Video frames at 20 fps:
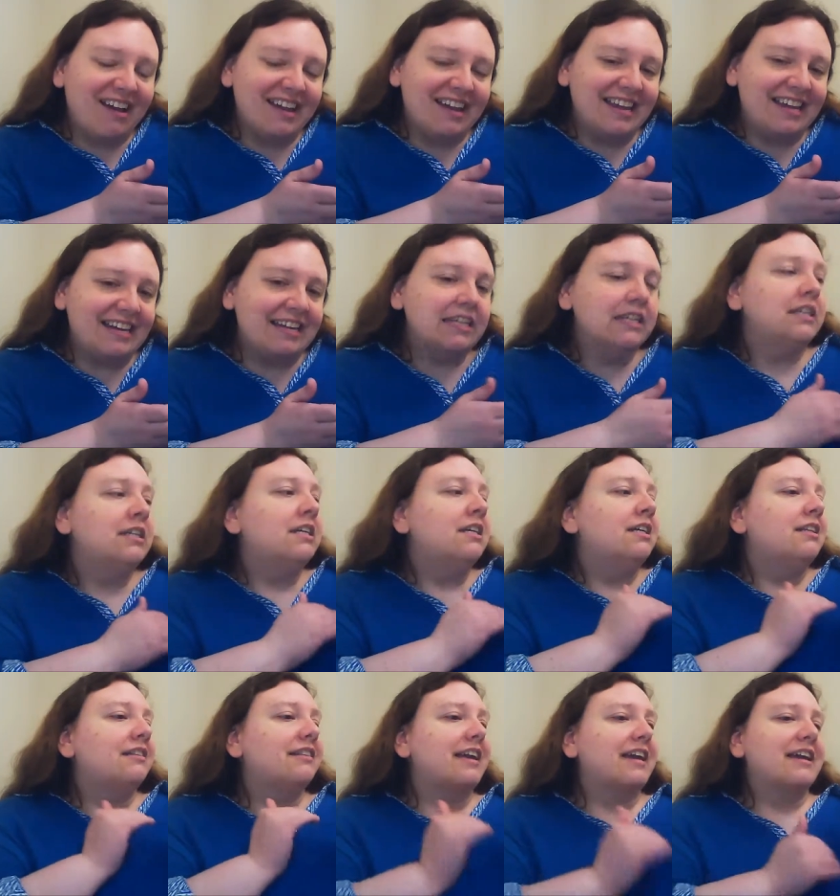died,
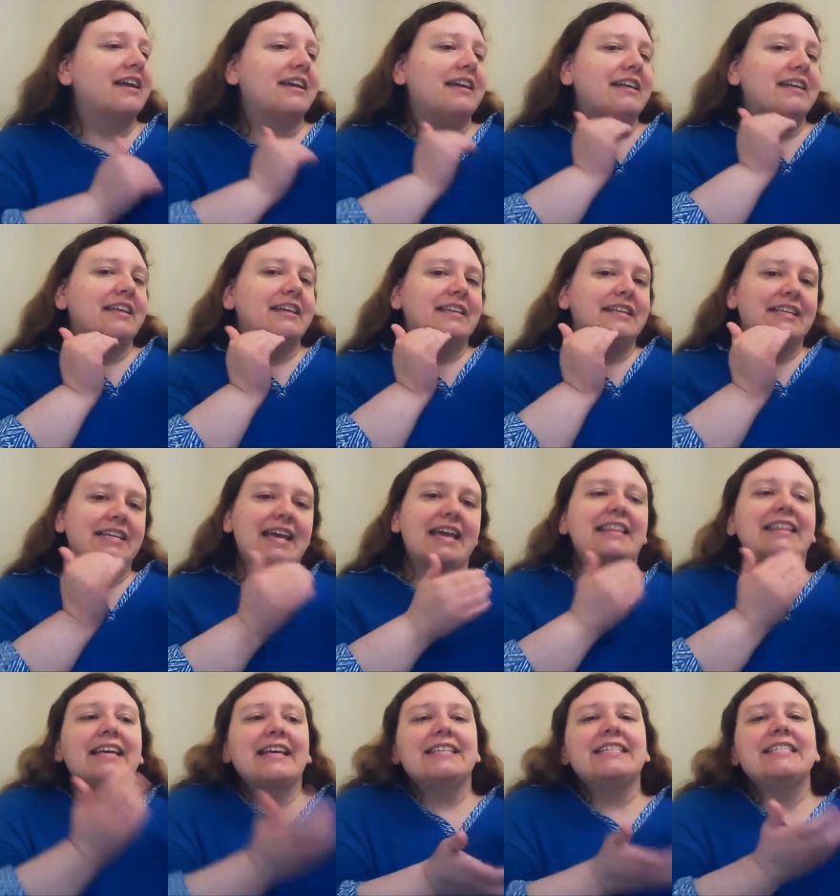like,
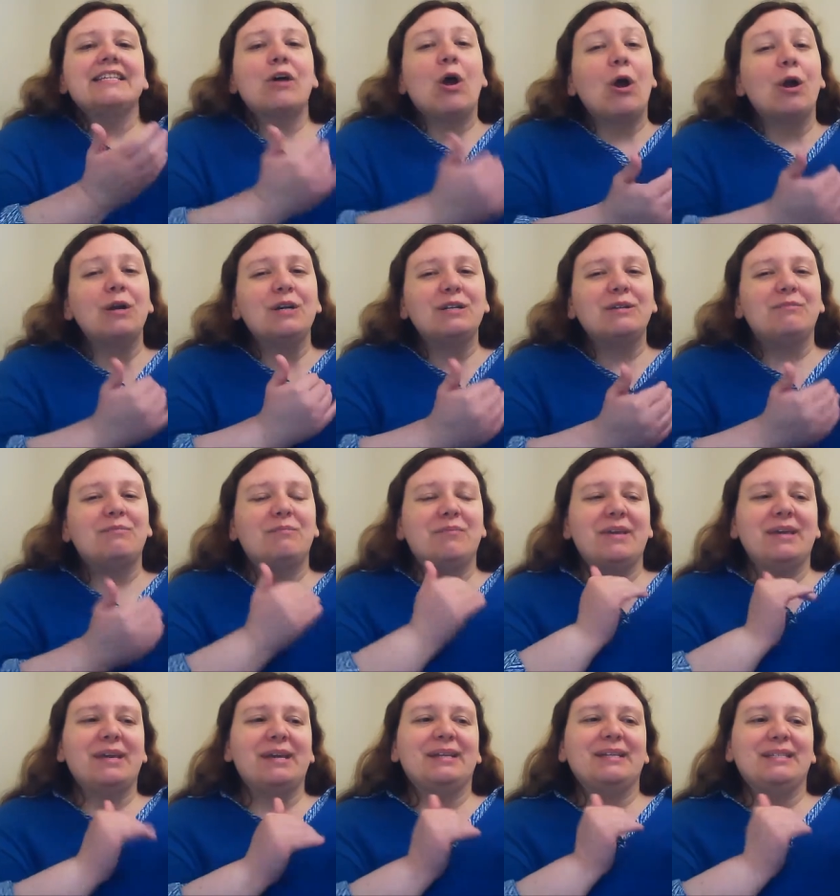and that's hard
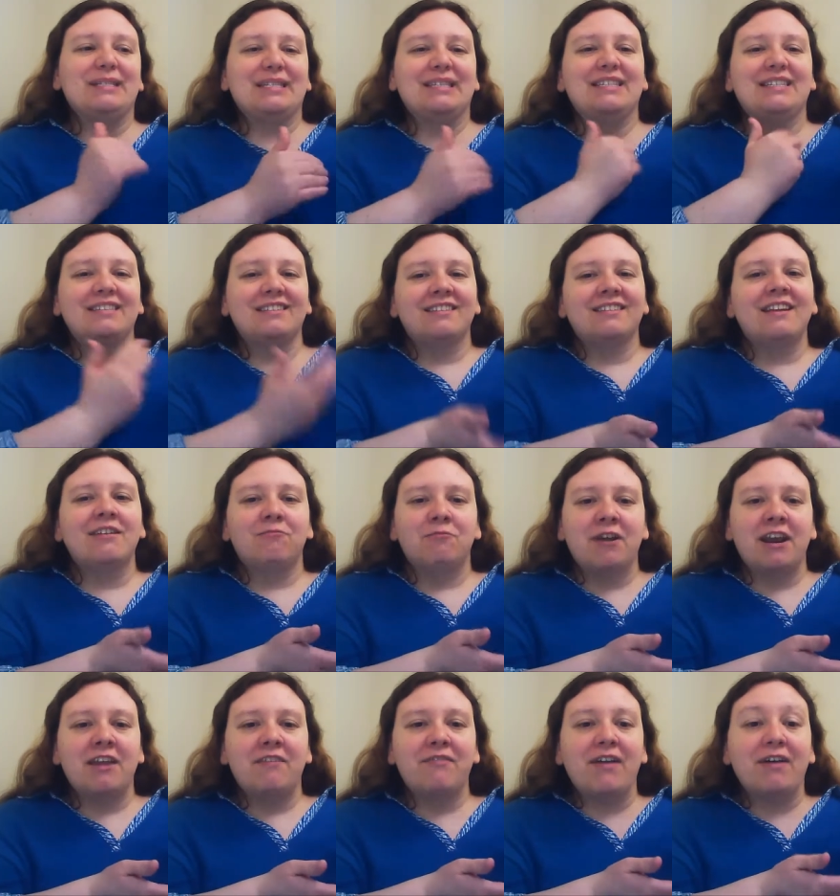because
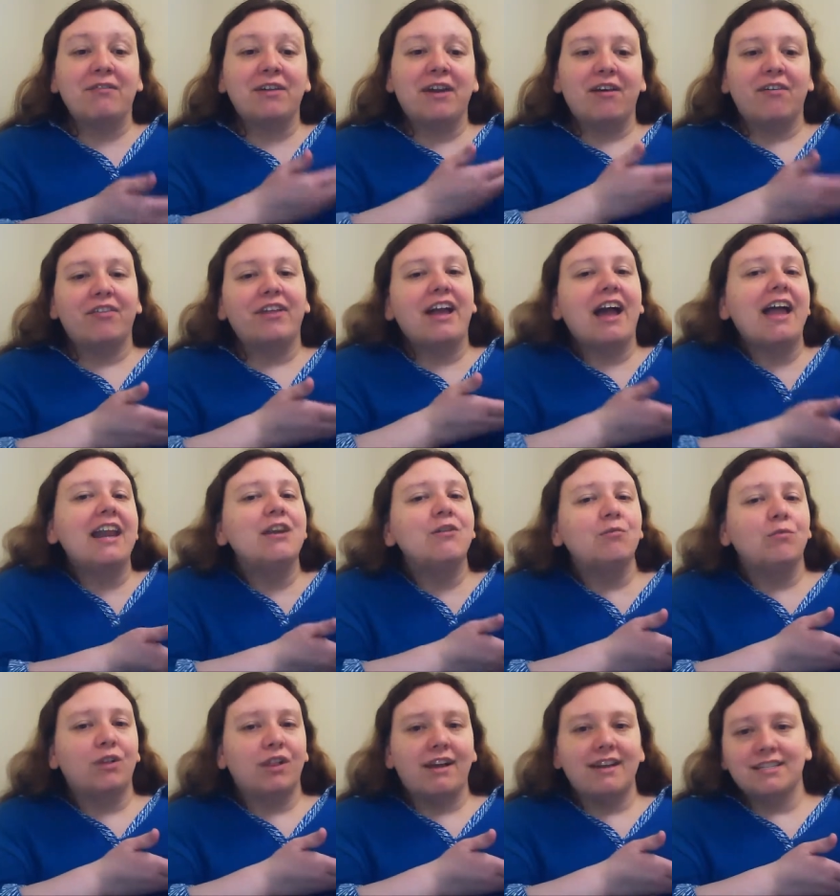when I found out, like, I
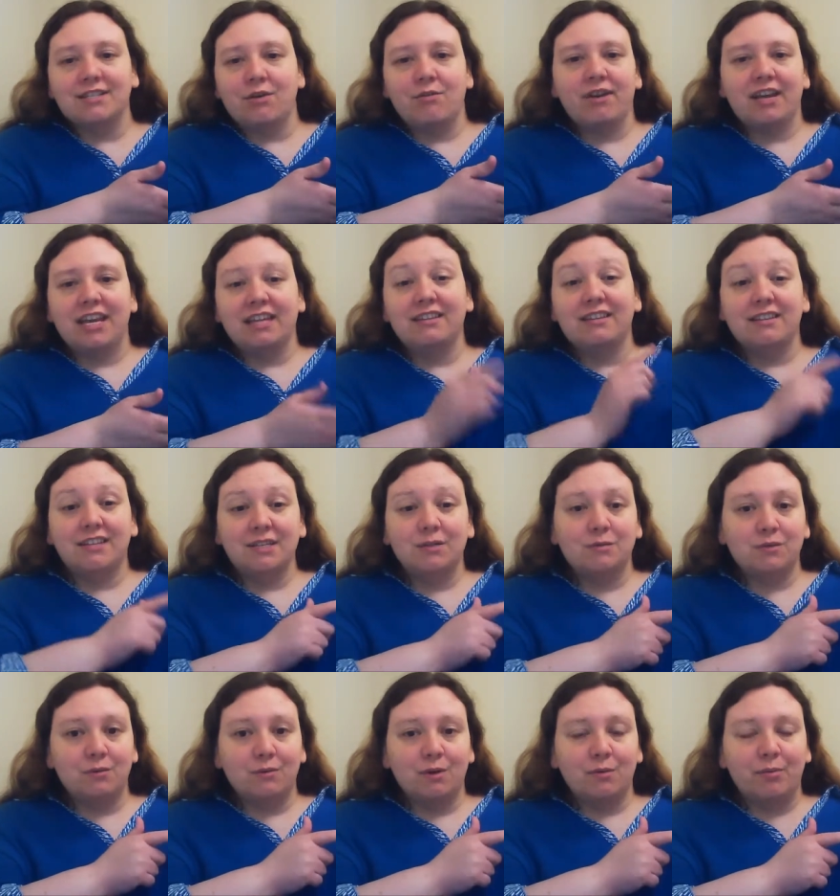didn't realize going in that
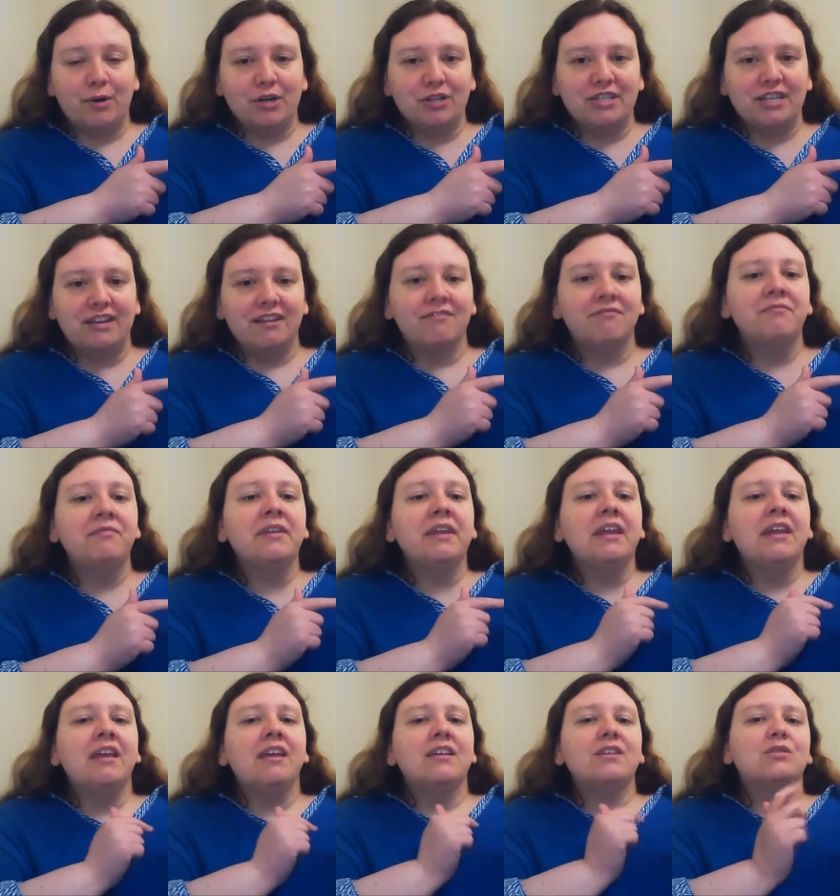this was a real person.
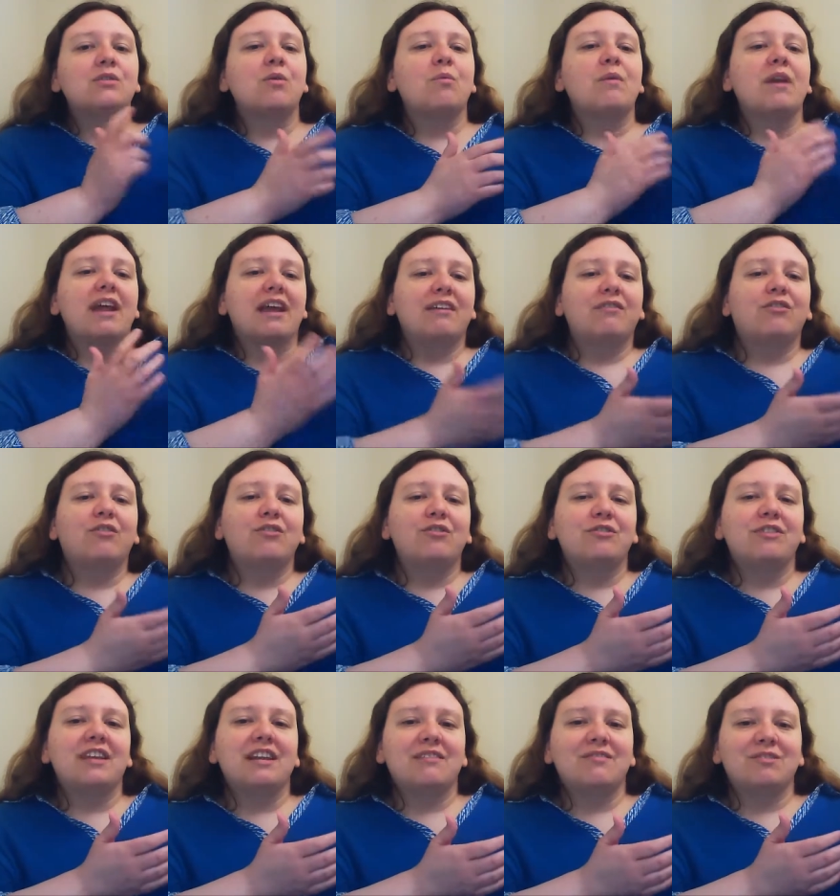So when I
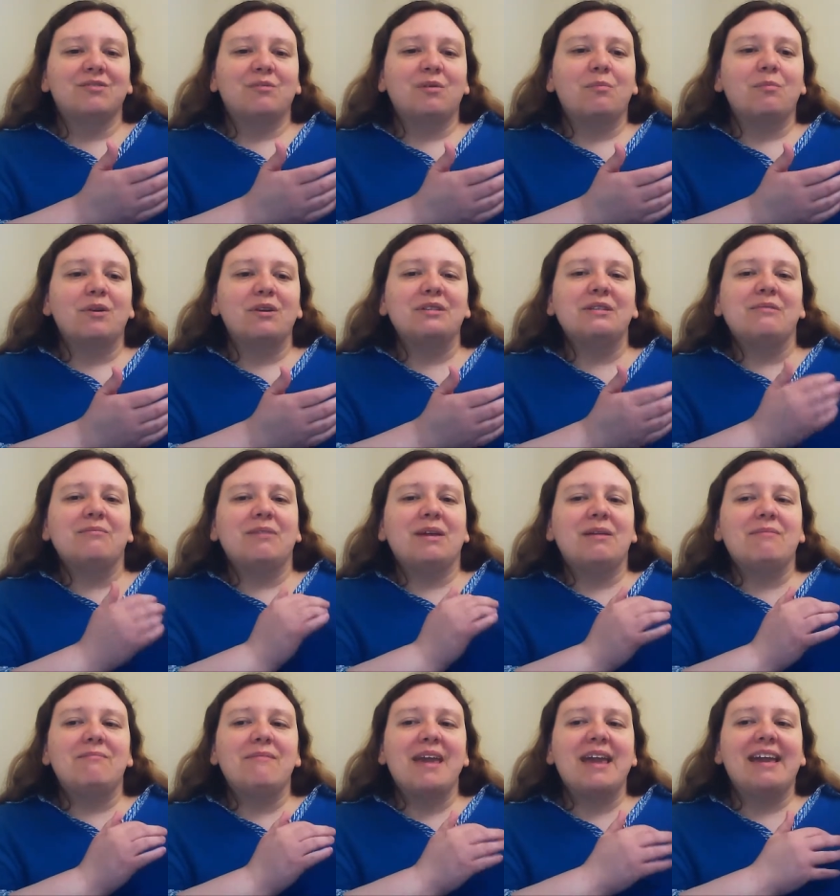learned that it was a real person, I'm
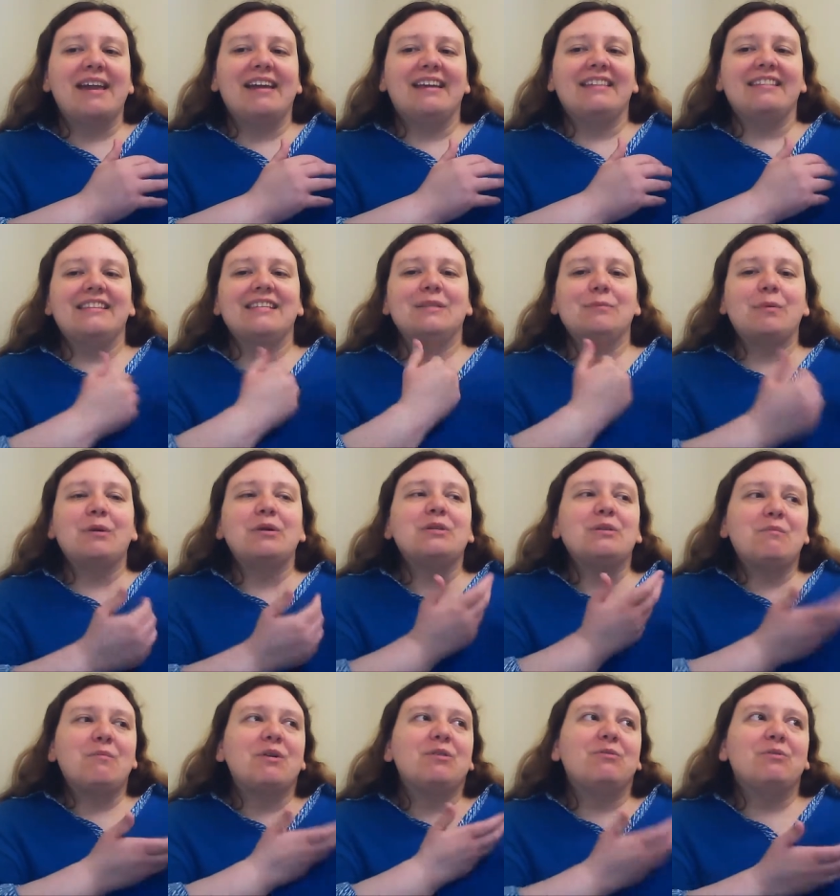like, man, this
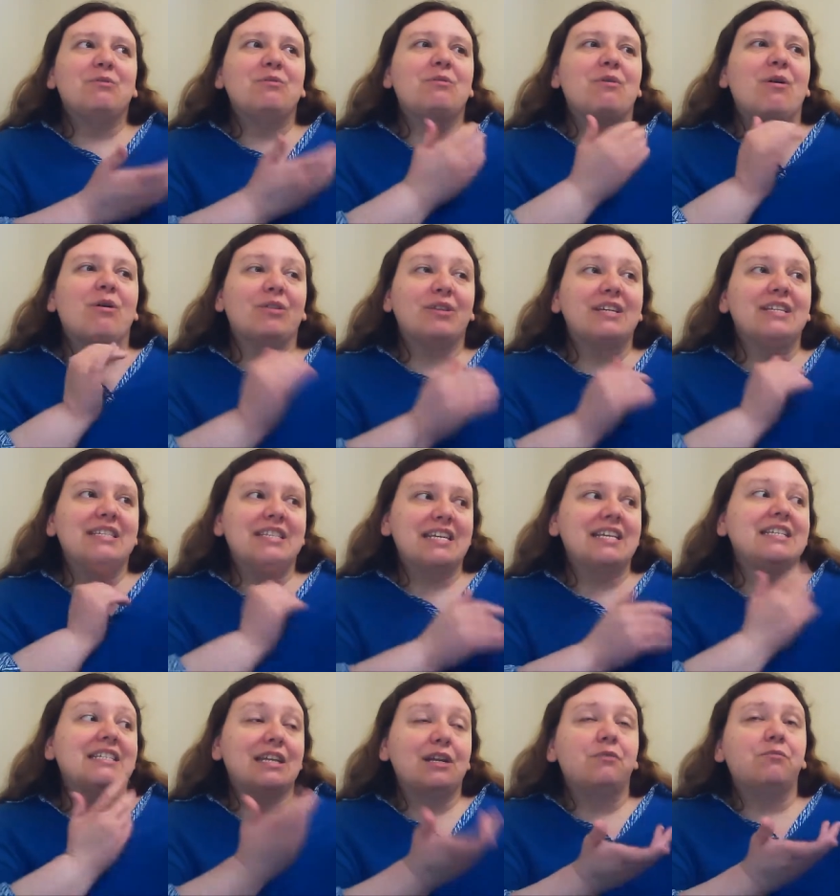person went through all these
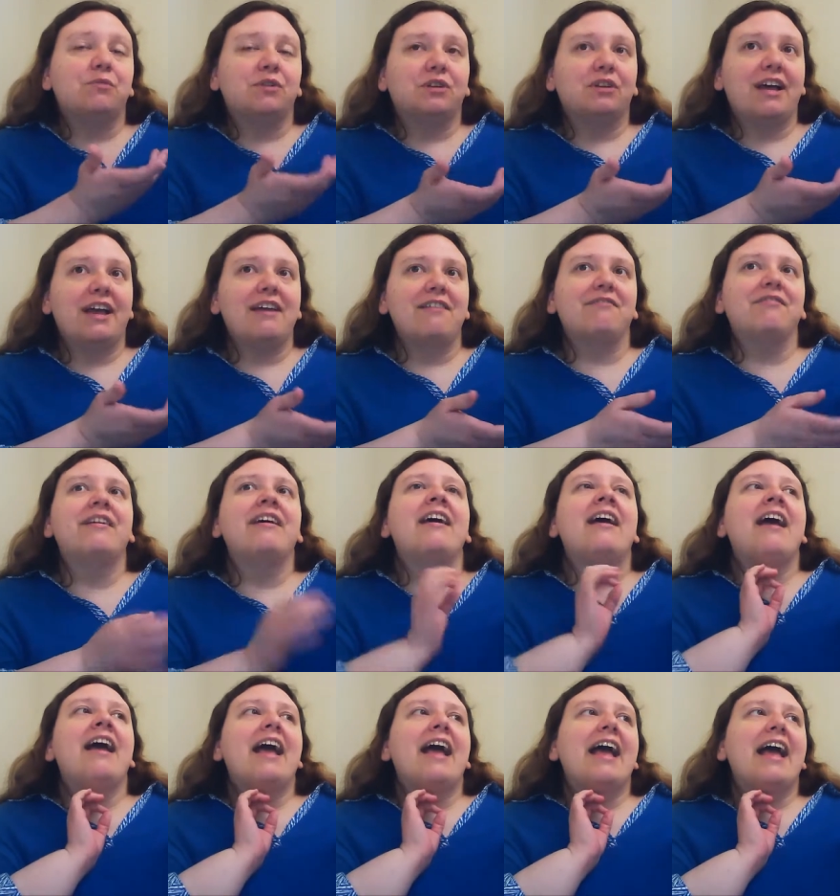things in real life.
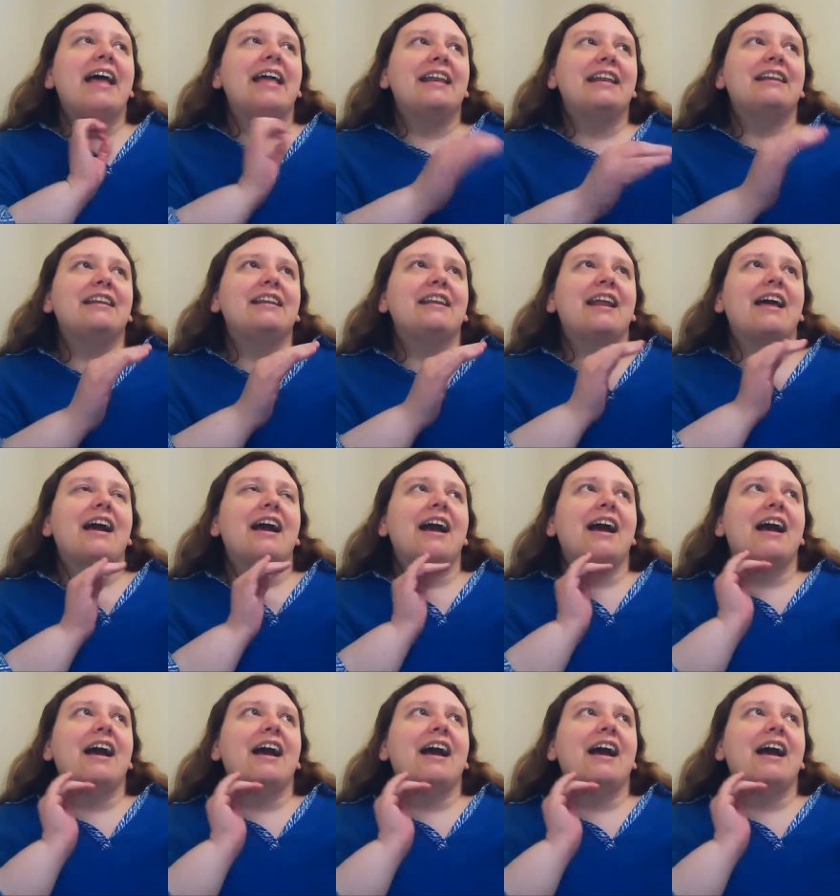And